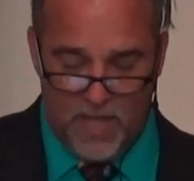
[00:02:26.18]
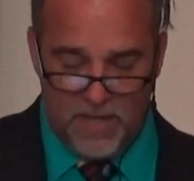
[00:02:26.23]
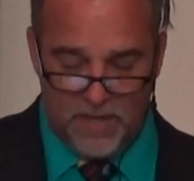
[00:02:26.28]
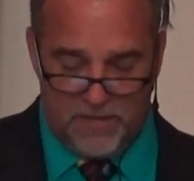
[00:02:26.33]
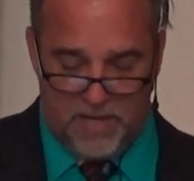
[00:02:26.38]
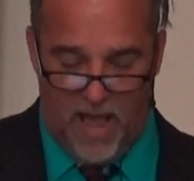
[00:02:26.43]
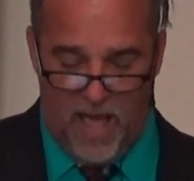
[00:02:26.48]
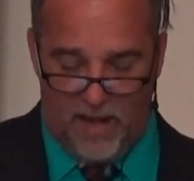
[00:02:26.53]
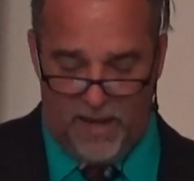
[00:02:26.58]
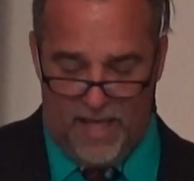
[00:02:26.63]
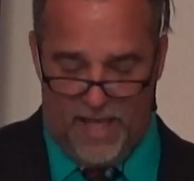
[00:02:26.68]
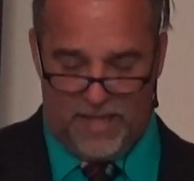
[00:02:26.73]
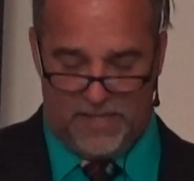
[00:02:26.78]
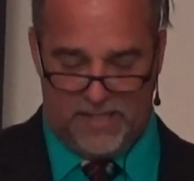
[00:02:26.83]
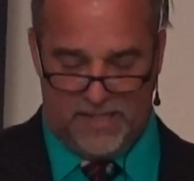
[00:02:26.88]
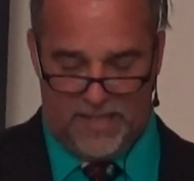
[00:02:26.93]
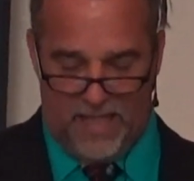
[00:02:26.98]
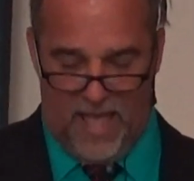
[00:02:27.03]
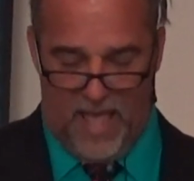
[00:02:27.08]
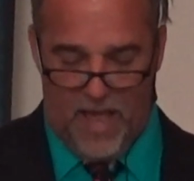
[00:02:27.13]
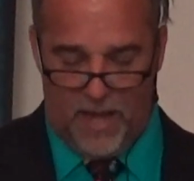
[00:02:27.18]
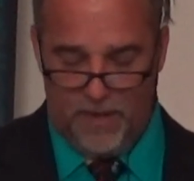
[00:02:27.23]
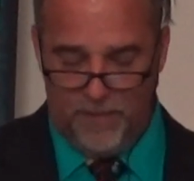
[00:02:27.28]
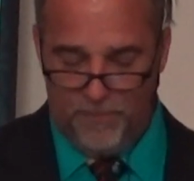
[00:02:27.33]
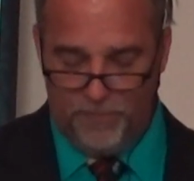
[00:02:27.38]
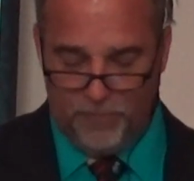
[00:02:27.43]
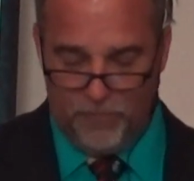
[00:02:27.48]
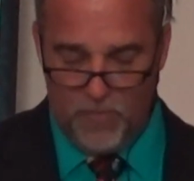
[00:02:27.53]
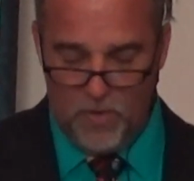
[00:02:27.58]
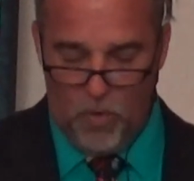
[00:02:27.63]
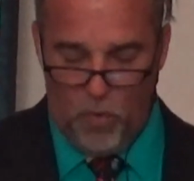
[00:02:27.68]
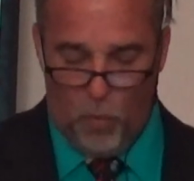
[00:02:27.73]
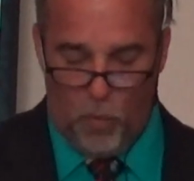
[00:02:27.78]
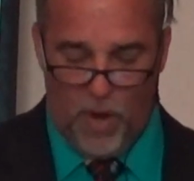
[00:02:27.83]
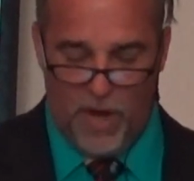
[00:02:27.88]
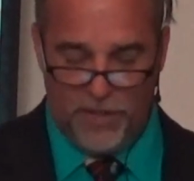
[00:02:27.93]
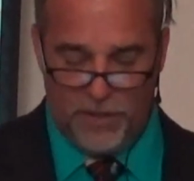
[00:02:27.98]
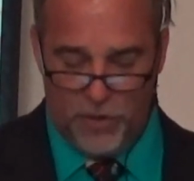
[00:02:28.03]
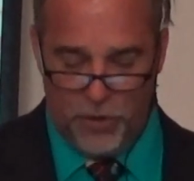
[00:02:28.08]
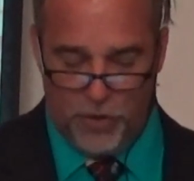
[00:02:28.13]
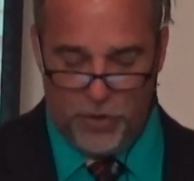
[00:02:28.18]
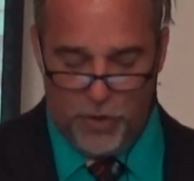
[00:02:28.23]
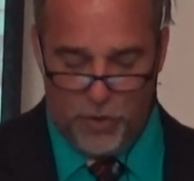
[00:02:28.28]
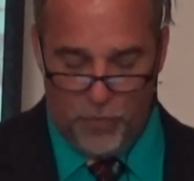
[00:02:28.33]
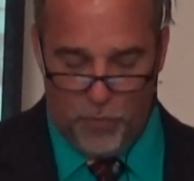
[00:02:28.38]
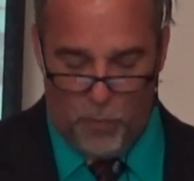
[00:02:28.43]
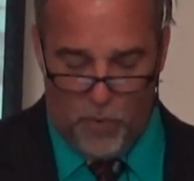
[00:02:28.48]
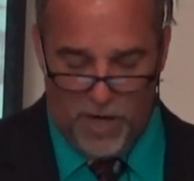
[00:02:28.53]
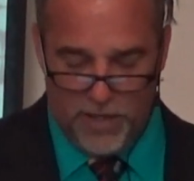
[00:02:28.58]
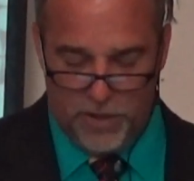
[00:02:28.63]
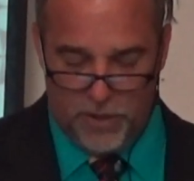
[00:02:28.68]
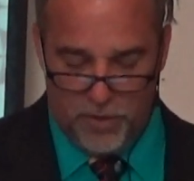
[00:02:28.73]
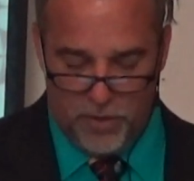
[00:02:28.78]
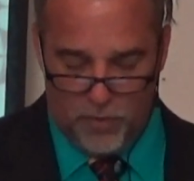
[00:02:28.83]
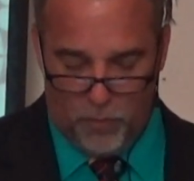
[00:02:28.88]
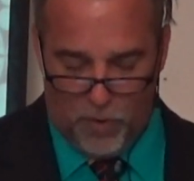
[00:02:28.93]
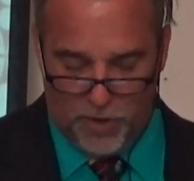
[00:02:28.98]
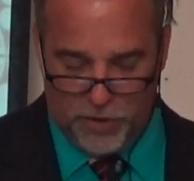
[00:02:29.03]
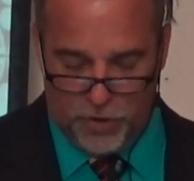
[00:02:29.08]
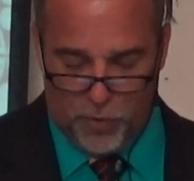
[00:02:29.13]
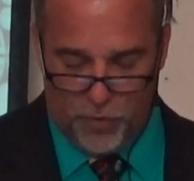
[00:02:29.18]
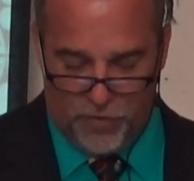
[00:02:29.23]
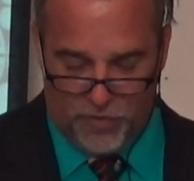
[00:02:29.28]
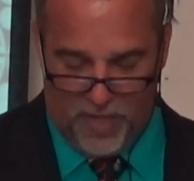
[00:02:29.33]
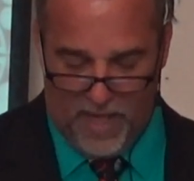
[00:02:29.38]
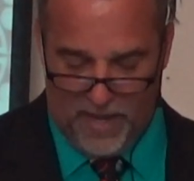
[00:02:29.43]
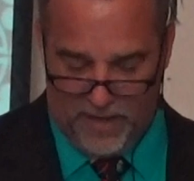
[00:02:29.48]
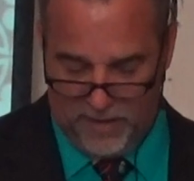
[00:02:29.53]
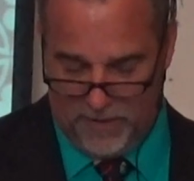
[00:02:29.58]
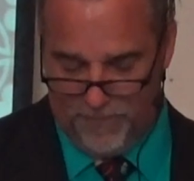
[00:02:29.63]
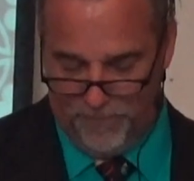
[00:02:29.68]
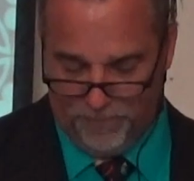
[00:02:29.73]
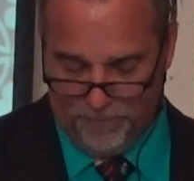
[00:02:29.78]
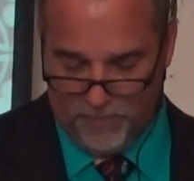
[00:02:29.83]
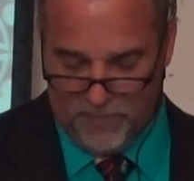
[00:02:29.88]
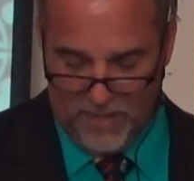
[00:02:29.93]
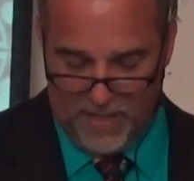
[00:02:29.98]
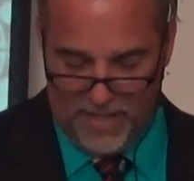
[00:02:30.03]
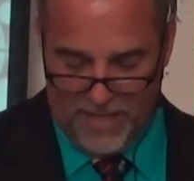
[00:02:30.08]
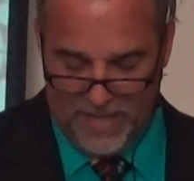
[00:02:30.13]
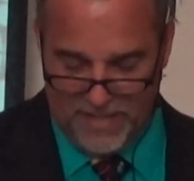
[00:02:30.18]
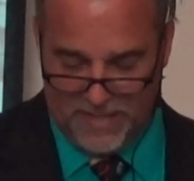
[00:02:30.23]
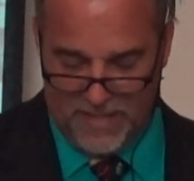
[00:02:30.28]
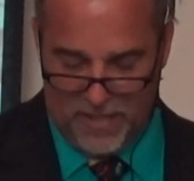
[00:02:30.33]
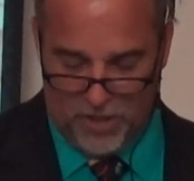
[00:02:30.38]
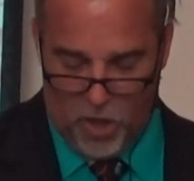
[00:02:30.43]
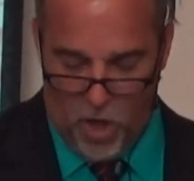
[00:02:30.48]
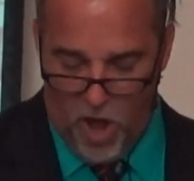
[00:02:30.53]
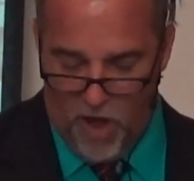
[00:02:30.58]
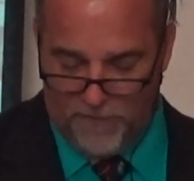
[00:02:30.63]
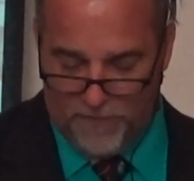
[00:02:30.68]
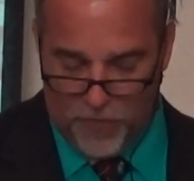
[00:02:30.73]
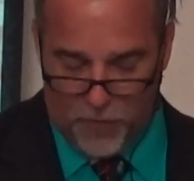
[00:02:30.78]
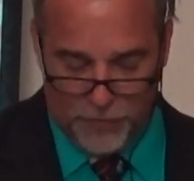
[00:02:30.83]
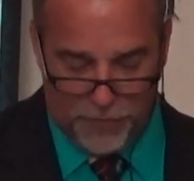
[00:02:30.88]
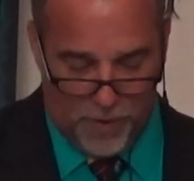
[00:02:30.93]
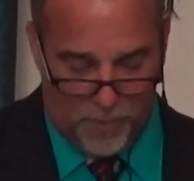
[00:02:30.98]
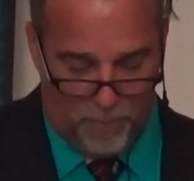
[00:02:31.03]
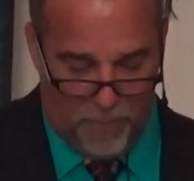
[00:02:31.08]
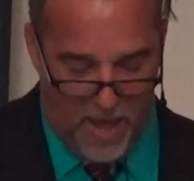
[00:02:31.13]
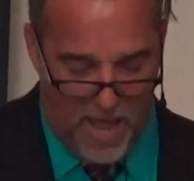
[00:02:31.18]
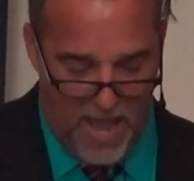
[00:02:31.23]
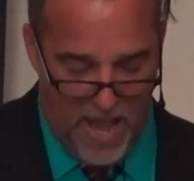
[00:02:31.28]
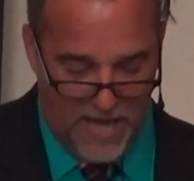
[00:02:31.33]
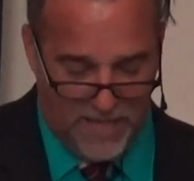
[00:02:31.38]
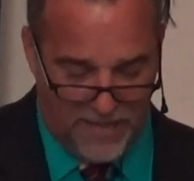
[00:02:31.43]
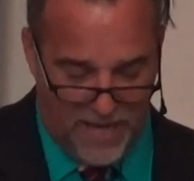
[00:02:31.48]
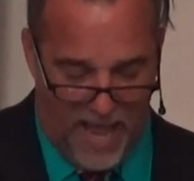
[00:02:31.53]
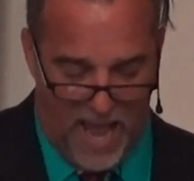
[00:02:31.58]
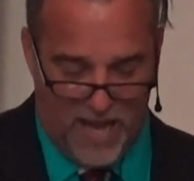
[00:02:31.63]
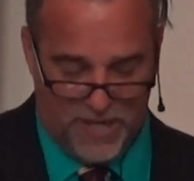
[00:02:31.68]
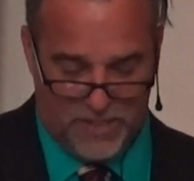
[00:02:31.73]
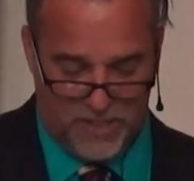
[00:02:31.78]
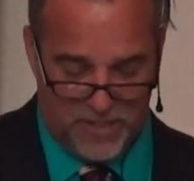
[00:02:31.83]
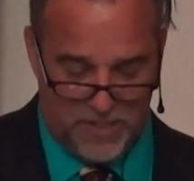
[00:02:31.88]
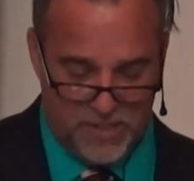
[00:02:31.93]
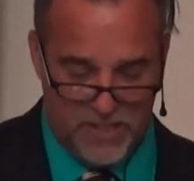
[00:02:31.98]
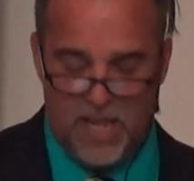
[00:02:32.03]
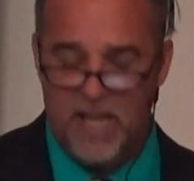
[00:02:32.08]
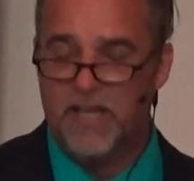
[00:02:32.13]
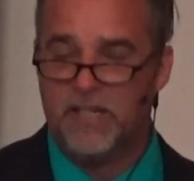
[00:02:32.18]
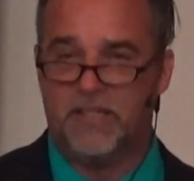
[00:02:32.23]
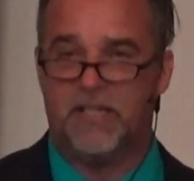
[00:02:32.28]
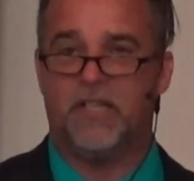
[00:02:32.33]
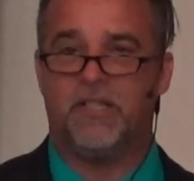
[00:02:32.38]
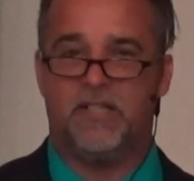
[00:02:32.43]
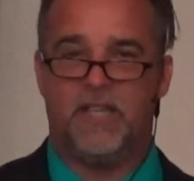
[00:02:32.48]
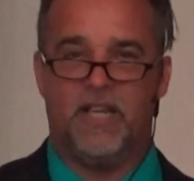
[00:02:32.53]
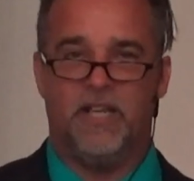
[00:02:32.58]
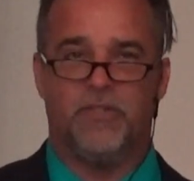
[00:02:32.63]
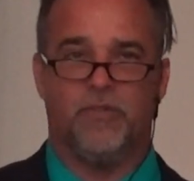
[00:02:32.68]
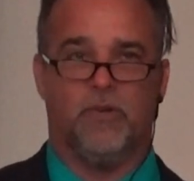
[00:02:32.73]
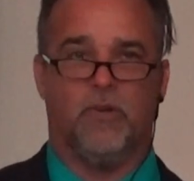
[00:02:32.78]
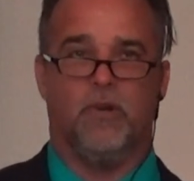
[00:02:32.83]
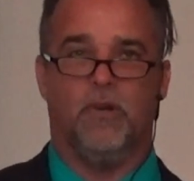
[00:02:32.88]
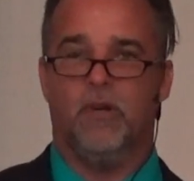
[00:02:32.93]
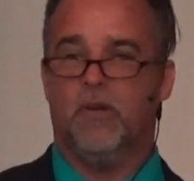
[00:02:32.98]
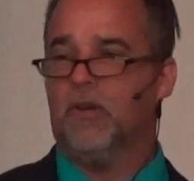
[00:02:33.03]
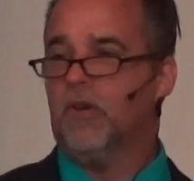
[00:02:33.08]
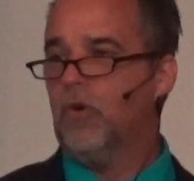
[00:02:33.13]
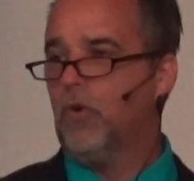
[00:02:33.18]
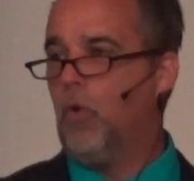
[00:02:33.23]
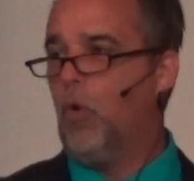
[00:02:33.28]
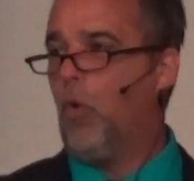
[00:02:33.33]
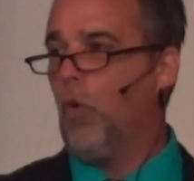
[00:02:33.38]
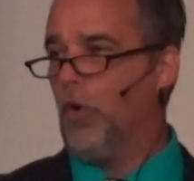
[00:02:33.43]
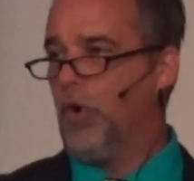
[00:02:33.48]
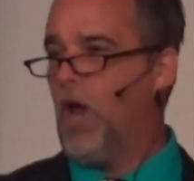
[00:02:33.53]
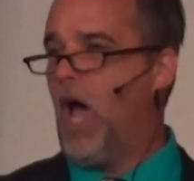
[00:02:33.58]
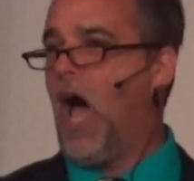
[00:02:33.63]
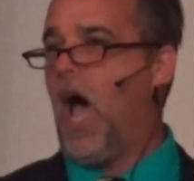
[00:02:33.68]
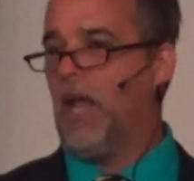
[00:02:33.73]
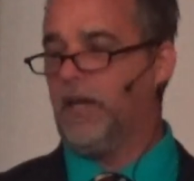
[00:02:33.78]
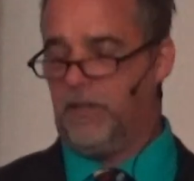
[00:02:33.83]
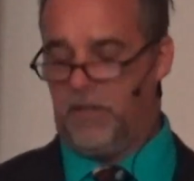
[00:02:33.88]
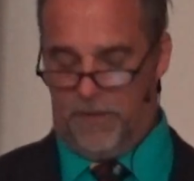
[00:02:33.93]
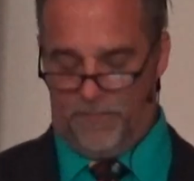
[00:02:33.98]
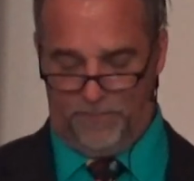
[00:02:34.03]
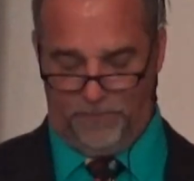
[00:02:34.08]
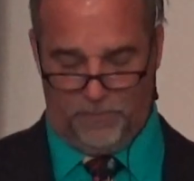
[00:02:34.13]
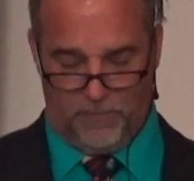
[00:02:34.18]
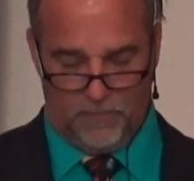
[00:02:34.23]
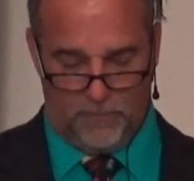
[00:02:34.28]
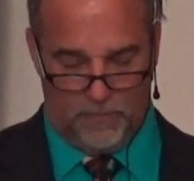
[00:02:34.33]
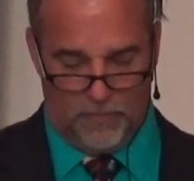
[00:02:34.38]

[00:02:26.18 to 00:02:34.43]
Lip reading: Tell us then, what you think? Is it lawful to pay taxes to Caesar or not?'"